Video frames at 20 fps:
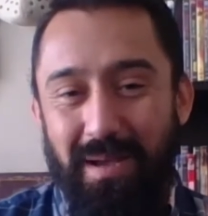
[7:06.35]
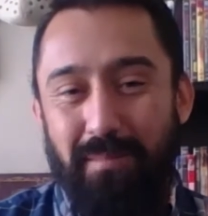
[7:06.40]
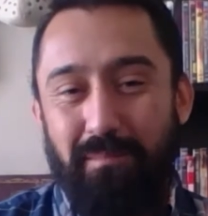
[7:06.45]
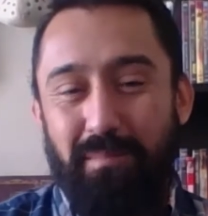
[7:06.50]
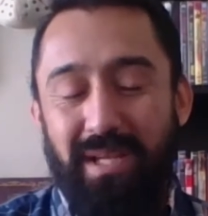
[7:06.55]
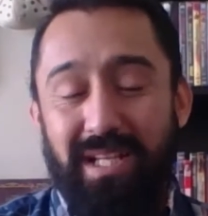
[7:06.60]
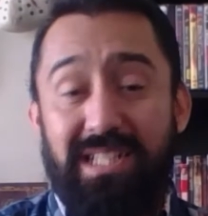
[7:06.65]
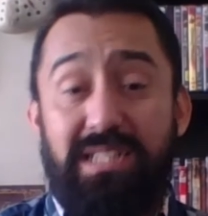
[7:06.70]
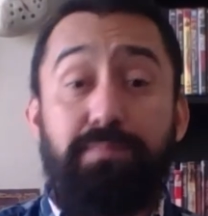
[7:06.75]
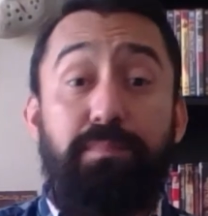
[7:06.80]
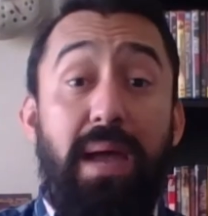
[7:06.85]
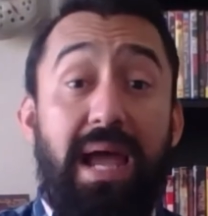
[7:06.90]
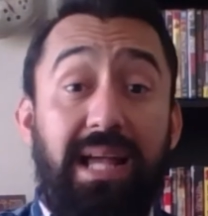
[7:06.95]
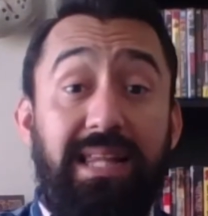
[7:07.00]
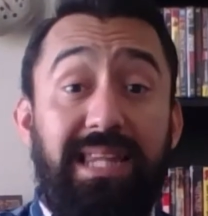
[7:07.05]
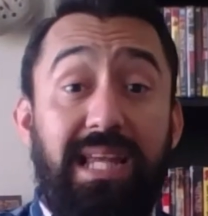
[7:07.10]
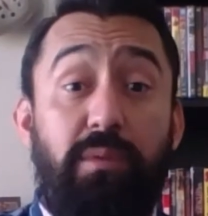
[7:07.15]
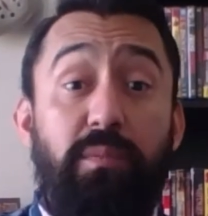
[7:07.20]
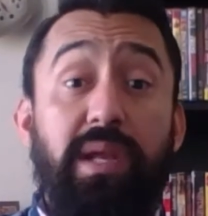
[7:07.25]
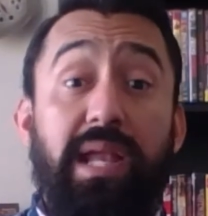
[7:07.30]
Because back
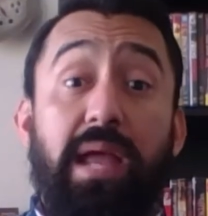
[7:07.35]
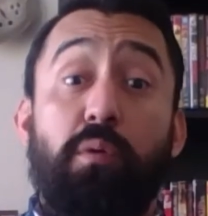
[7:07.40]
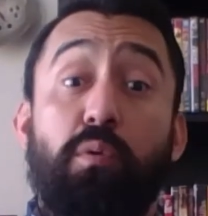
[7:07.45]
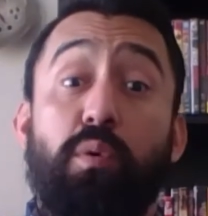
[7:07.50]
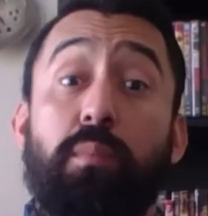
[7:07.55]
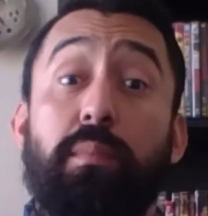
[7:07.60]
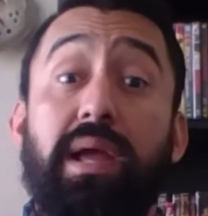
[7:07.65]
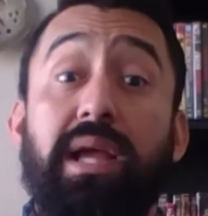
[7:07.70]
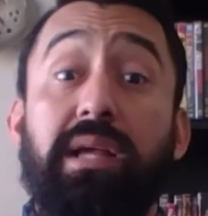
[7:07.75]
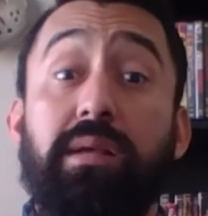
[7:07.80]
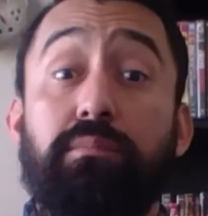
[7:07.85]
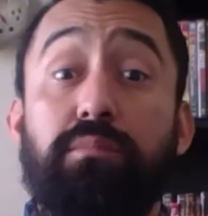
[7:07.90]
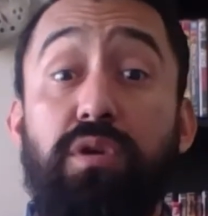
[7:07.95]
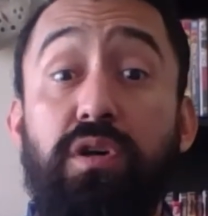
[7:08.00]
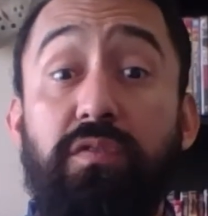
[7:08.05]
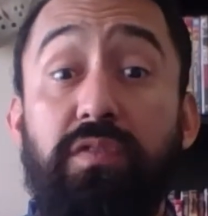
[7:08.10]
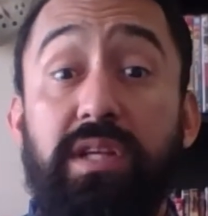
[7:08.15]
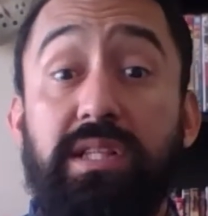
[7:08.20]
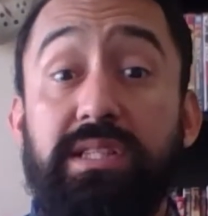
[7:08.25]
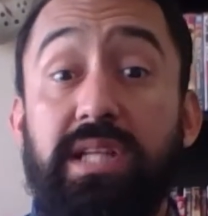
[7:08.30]
then, when they were making
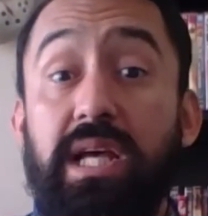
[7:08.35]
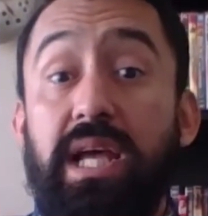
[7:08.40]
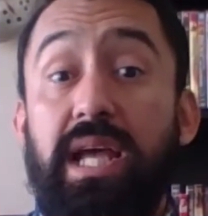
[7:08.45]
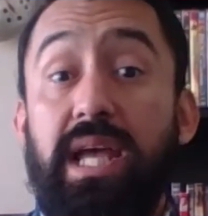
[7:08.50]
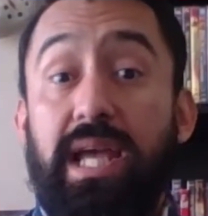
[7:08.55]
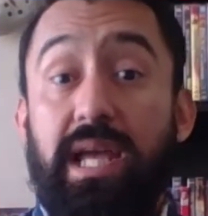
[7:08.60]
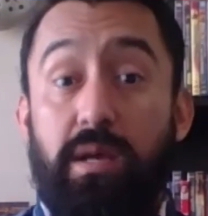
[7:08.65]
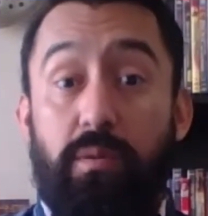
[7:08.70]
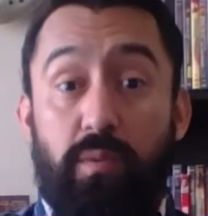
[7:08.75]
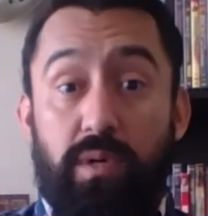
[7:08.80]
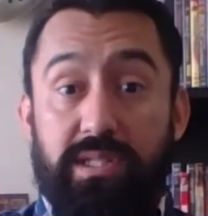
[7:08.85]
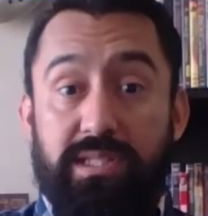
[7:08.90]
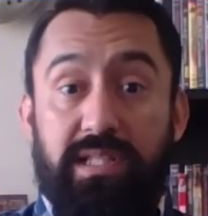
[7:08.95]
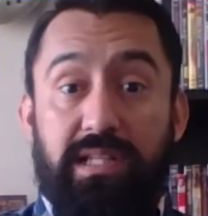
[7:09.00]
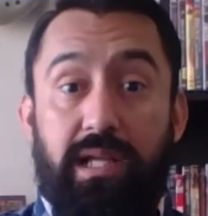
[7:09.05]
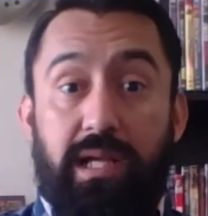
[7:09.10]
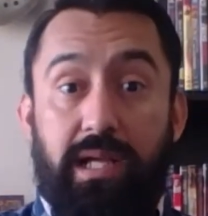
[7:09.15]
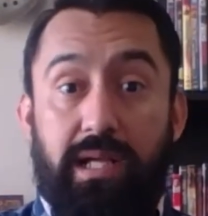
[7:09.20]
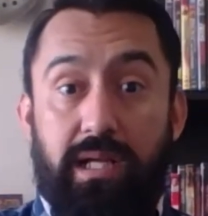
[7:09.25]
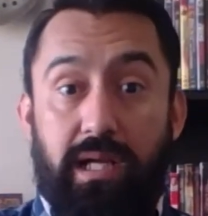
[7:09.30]
movies, it wasn't
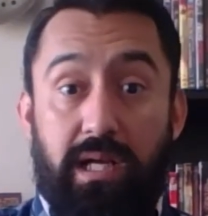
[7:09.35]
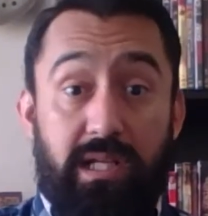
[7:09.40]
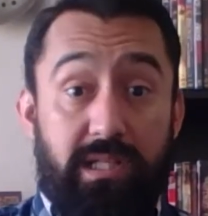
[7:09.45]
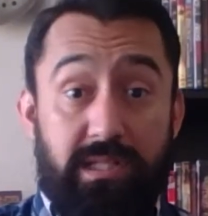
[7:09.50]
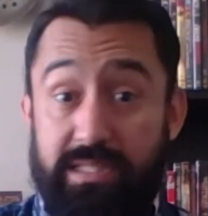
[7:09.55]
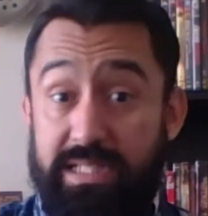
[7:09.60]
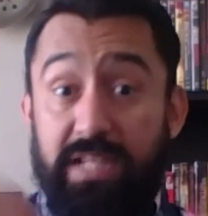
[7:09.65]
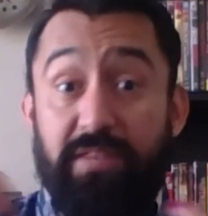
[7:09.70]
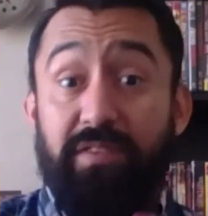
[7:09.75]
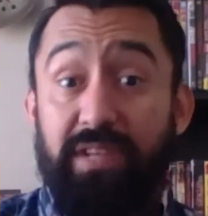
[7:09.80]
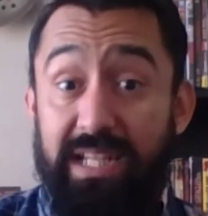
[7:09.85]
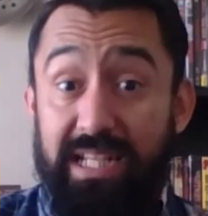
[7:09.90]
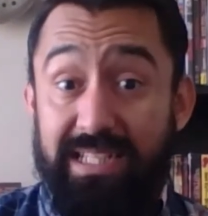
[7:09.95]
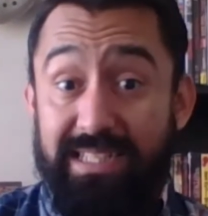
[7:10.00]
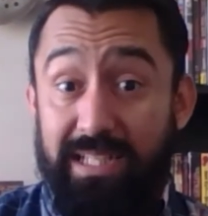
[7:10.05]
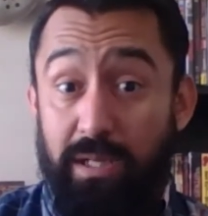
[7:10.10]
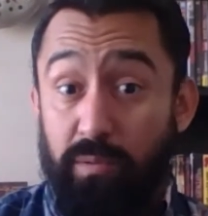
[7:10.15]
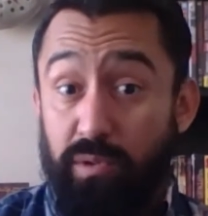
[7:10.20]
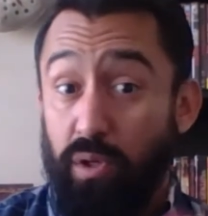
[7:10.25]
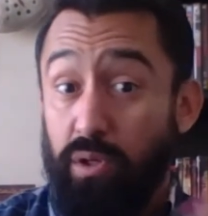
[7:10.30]
like DVDs
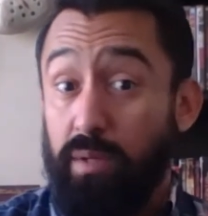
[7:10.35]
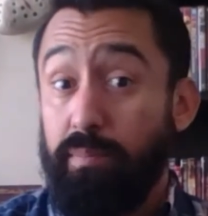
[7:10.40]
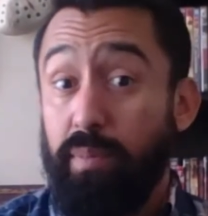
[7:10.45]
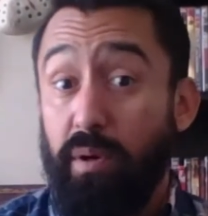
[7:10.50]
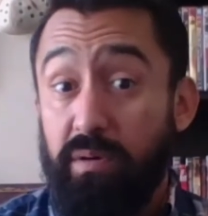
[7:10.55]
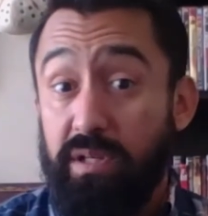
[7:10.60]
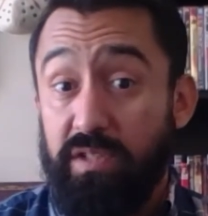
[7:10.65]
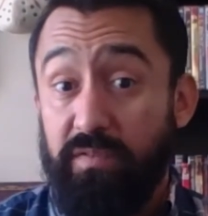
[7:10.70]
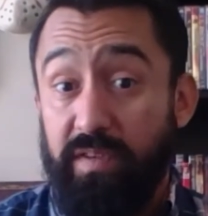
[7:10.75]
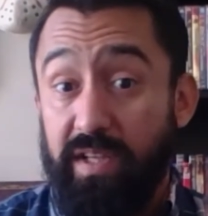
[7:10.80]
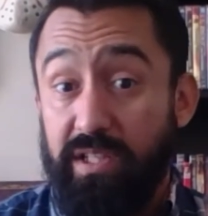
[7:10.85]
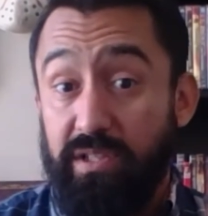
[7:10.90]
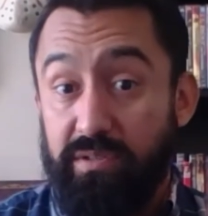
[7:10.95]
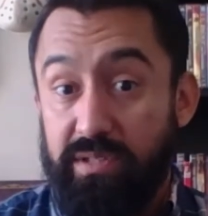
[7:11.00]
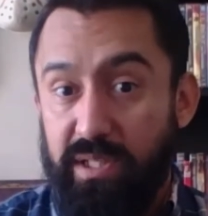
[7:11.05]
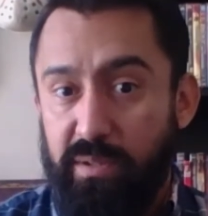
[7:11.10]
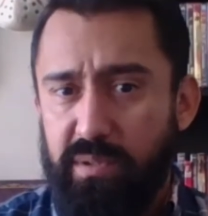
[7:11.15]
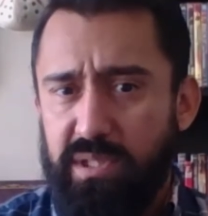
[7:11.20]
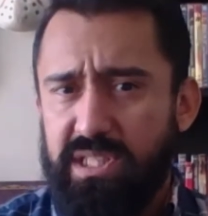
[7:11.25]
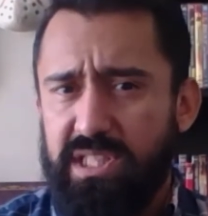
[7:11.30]
now with all the bonus features.
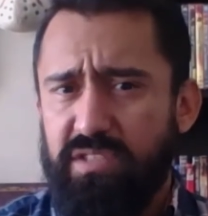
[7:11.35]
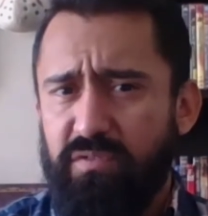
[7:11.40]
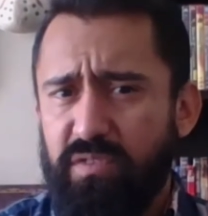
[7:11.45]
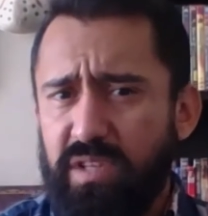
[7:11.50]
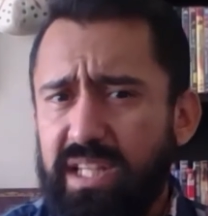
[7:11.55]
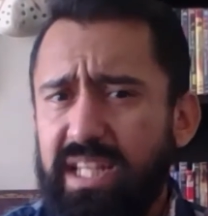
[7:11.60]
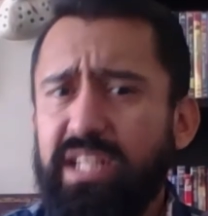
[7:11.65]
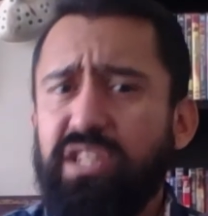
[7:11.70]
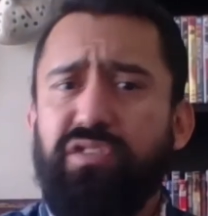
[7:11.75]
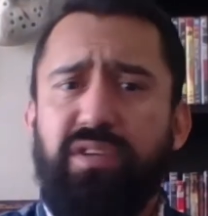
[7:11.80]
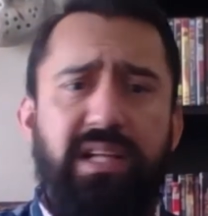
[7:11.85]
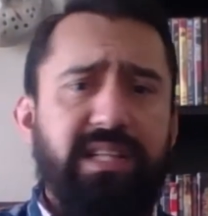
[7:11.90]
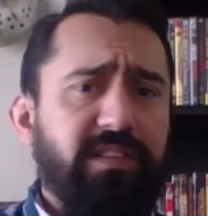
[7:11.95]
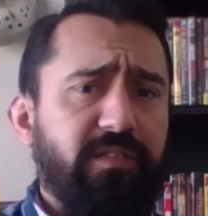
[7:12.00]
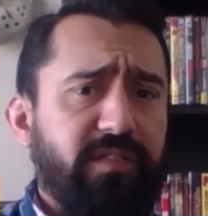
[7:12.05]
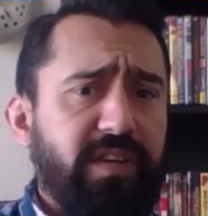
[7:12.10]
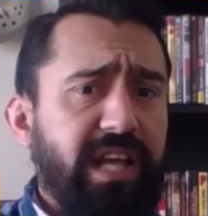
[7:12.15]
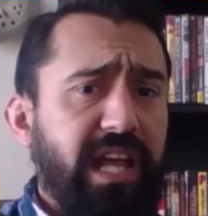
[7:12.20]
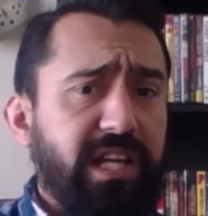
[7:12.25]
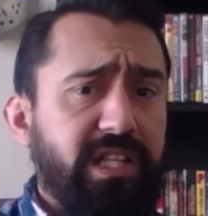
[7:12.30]
It was just really straight to
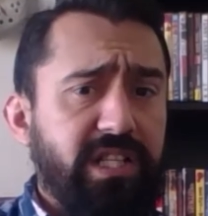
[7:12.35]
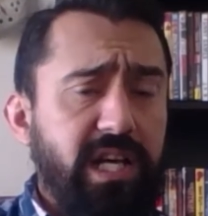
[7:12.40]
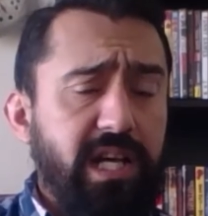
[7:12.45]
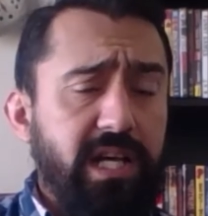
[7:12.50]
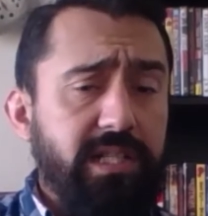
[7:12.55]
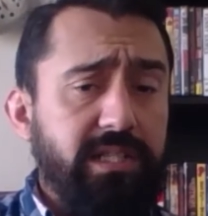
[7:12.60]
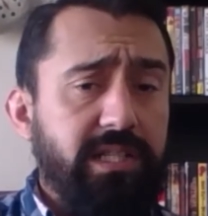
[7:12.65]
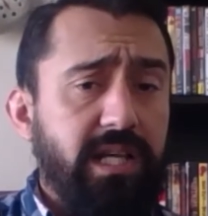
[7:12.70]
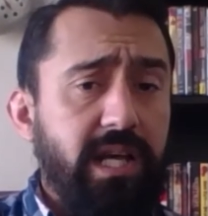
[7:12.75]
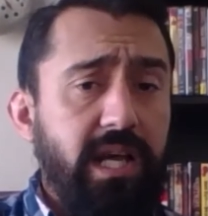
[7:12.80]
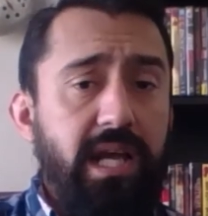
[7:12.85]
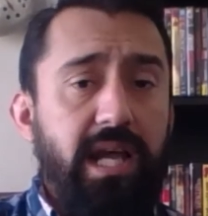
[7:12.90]
VHS.